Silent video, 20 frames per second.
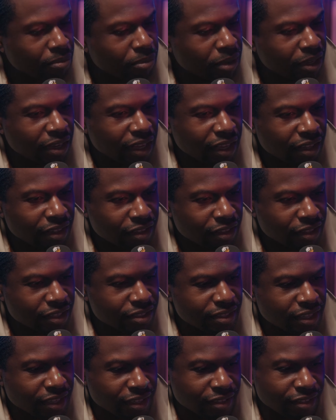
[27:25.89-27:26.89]
Being that
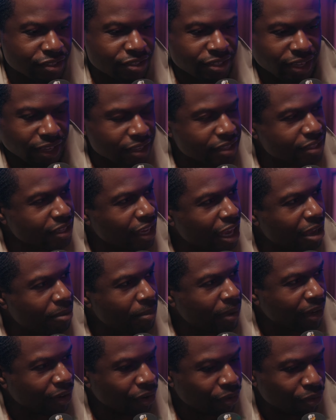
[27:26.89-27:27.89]
this is your second time
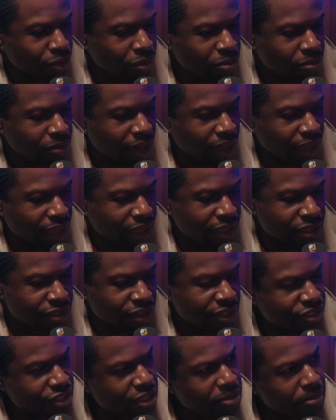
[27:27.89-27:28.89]
in the group, like, is
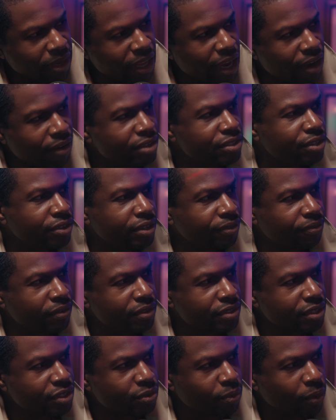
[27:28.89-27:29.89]
there similarities or
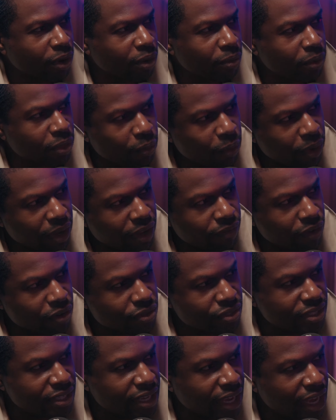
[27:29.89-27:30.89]
differences working with Wayne
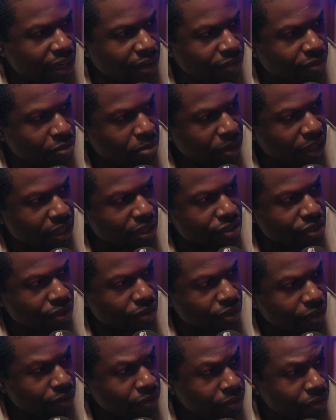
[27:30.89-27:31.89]
versus Dollar from Player
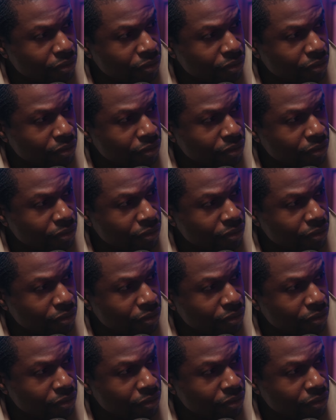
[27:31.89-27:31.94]
Circle?